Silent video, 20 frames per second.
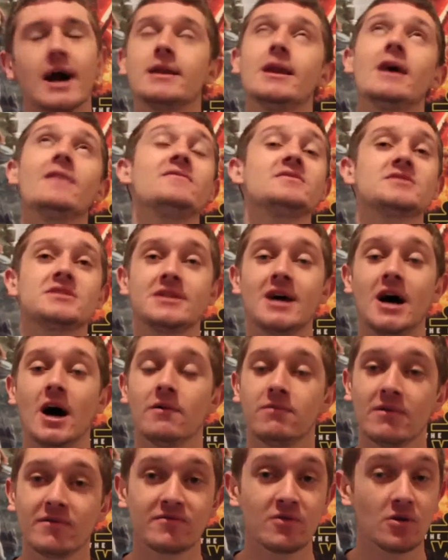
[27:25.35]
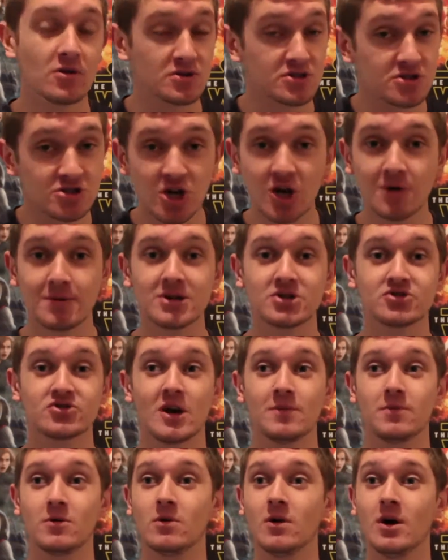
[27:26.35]
enough is enough. We've caused too much
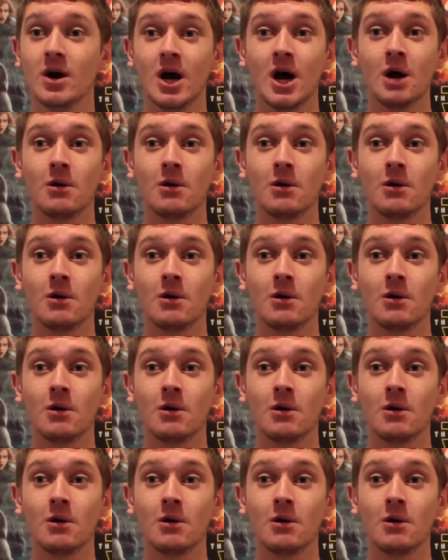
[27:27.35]
trouble.